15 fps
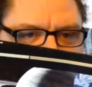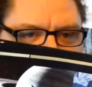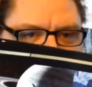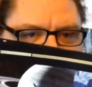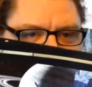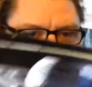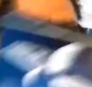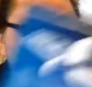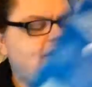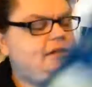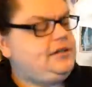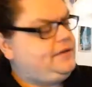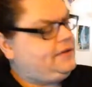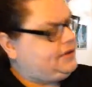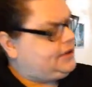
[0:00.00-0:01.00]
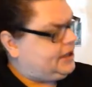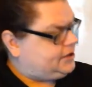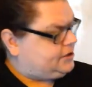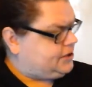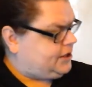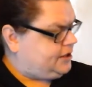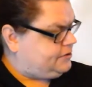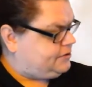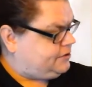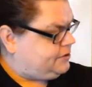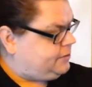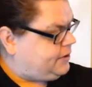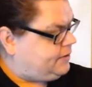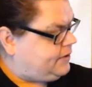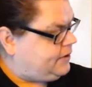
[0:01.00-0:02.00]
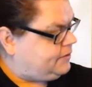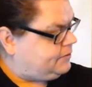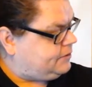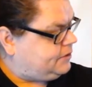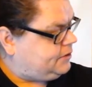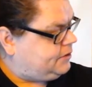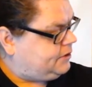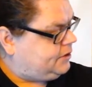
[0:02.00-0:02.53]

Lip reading: is it the gas giant or is it the other way around?